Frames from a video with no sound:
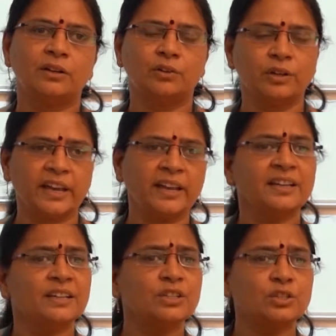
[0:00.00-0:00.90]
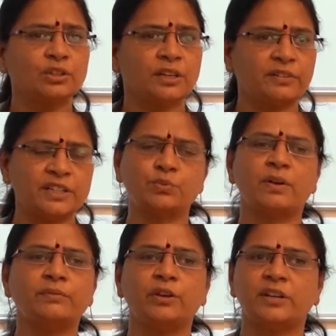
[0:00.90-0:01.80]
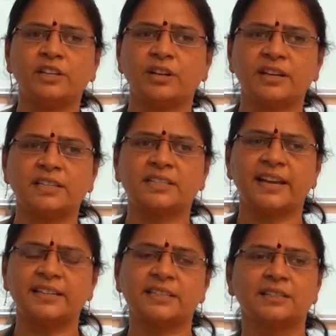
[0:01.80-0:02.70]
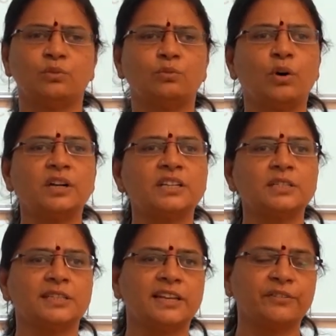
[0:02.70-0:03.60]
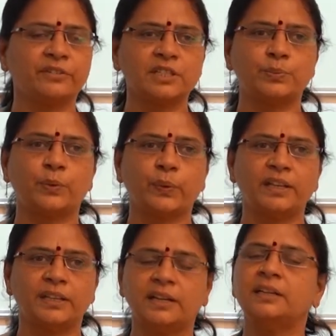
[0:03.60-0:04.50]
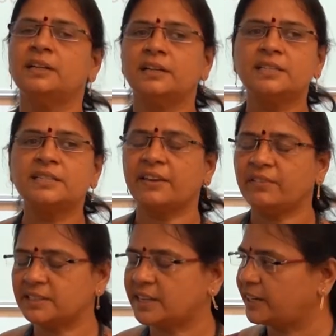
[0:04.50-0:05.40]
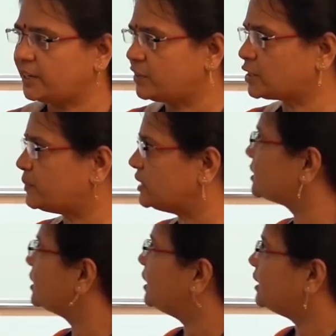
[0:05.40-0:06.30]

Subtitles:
Okay, so the first one we need to understand what is the difference between the savings and investments.